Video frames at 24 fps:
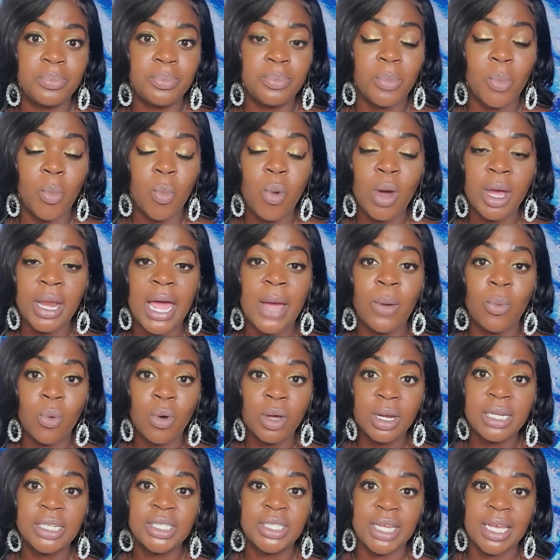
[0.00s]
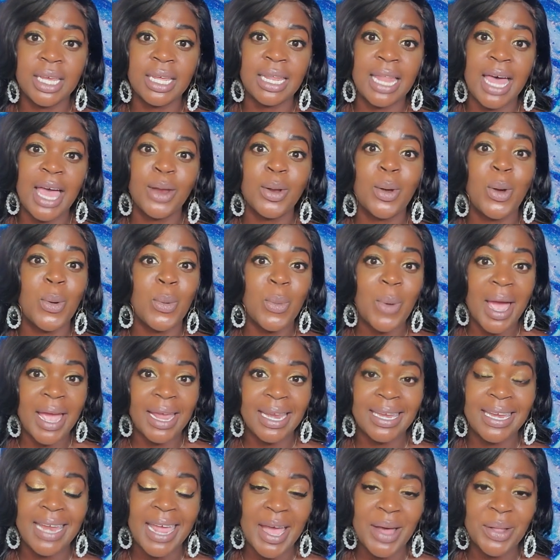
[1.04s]
what I want to shed light on right
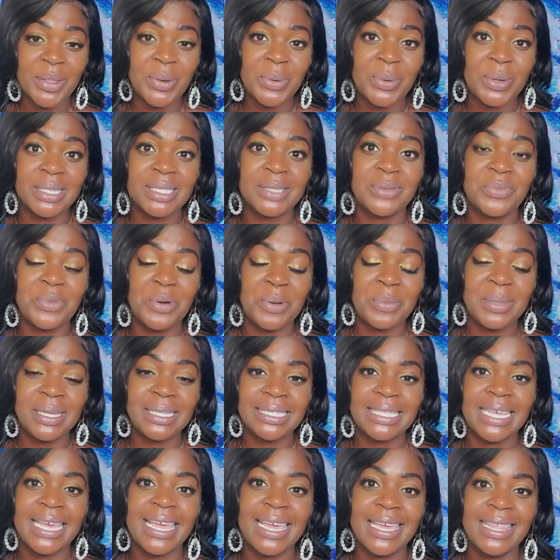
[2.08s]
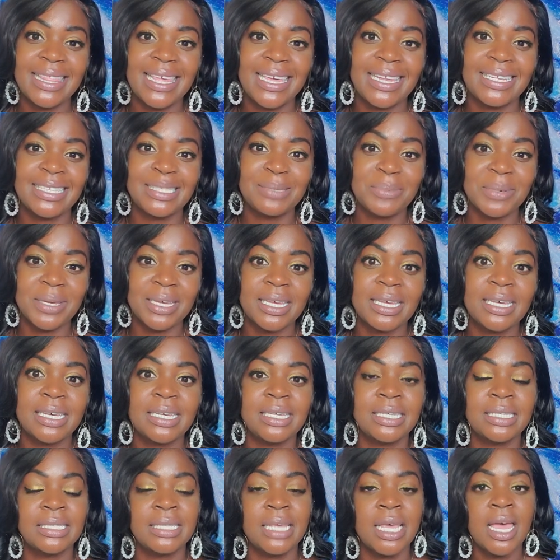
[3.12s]
now, the reason for me saying that is
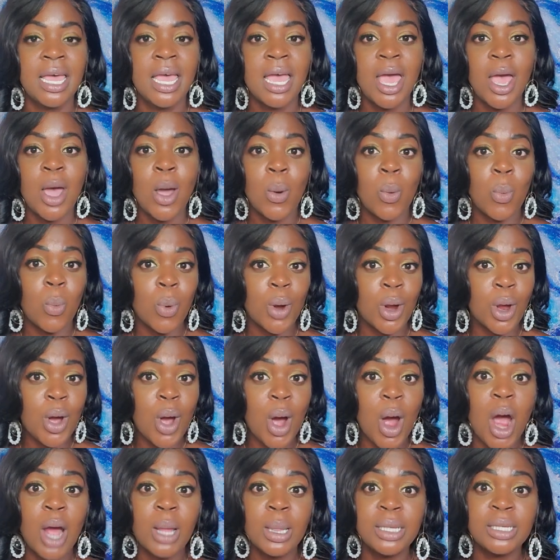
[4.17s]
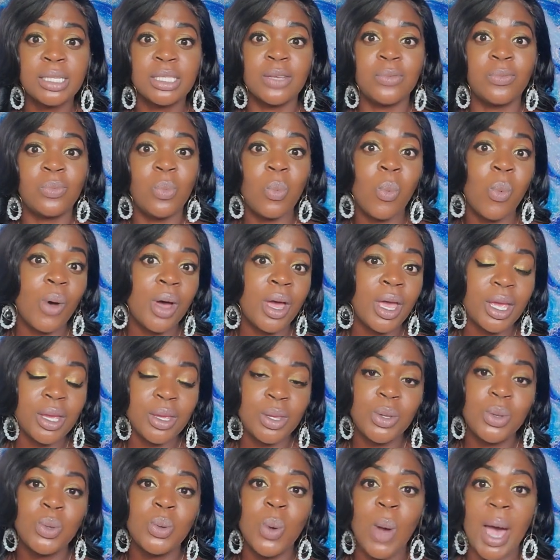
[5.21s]
because regardless of what
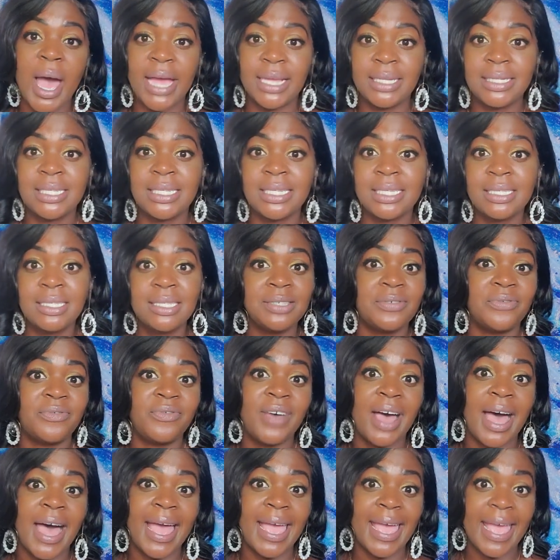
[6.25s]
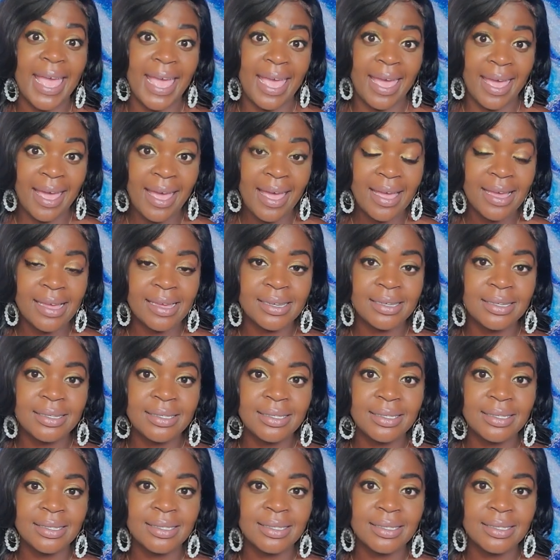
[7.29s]
you identify as,